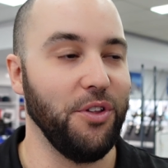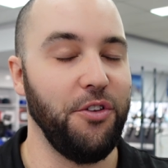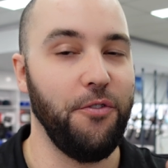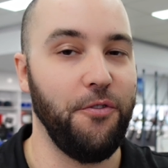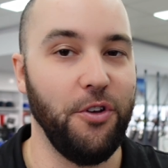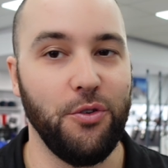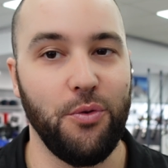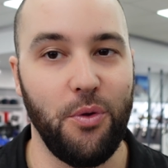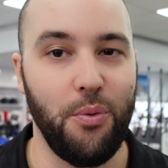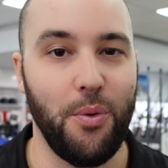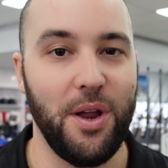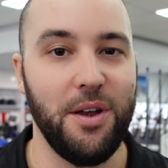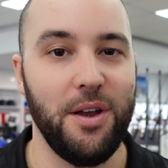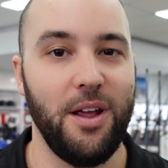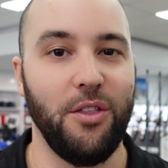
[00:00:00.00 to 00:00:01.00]
fish with
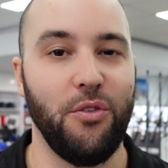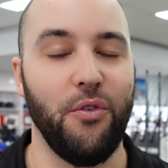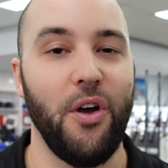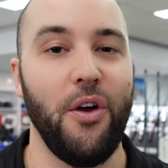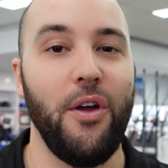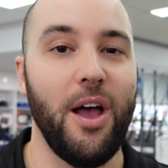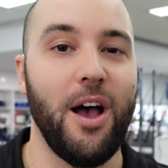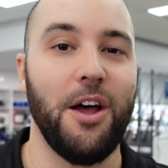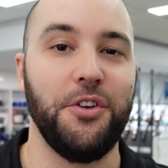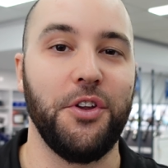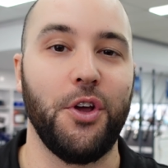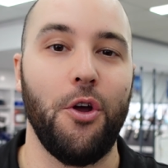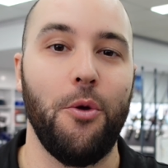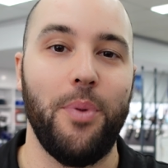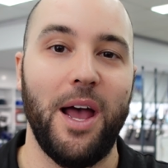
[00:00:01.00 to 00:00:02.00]
one, it's very hard to
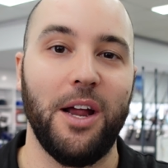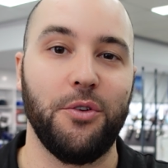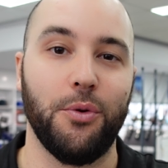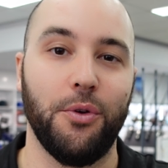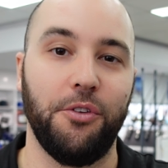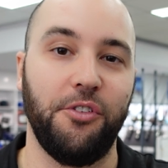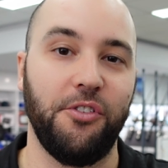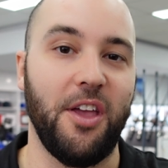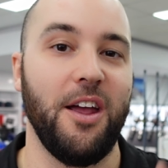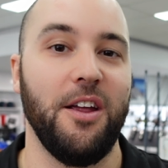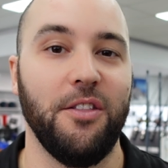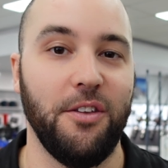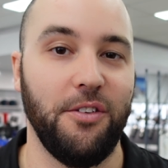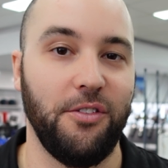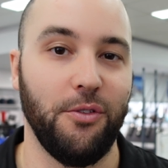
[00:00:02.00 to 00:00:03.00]
go back to a
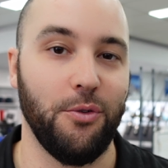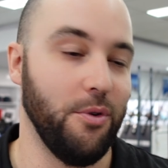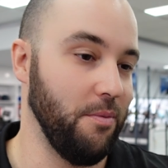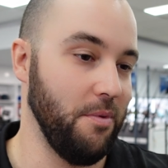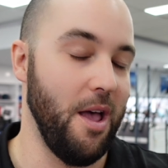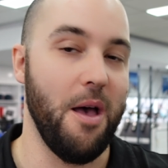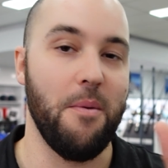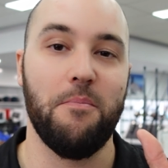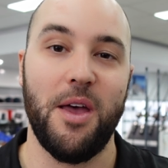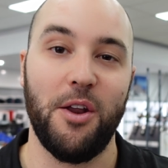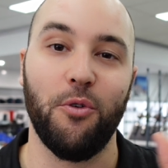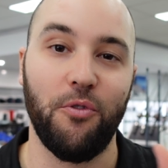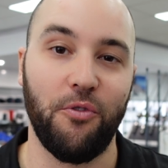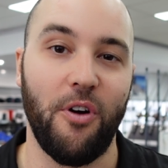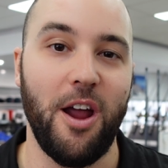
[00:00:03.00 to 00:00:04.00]
stainless or
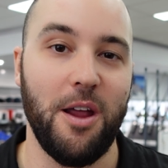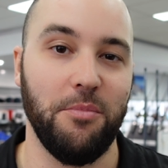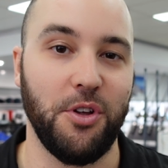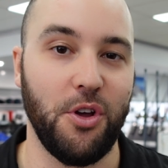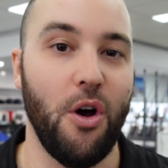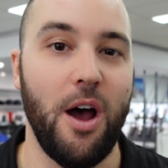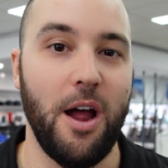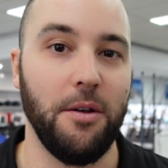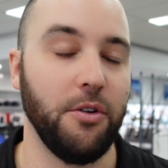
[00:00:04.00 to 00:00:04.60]
metal framed guide